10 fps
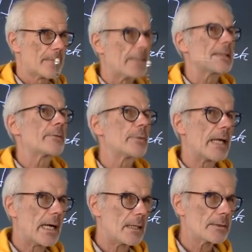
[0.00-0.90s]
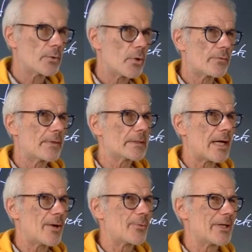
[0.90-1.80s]
And then we are in conflict.
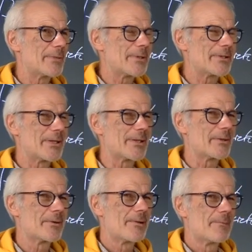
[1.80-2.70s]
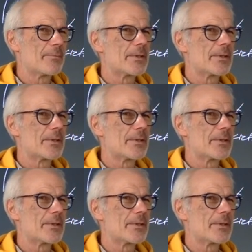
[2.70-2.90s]
Are we limiting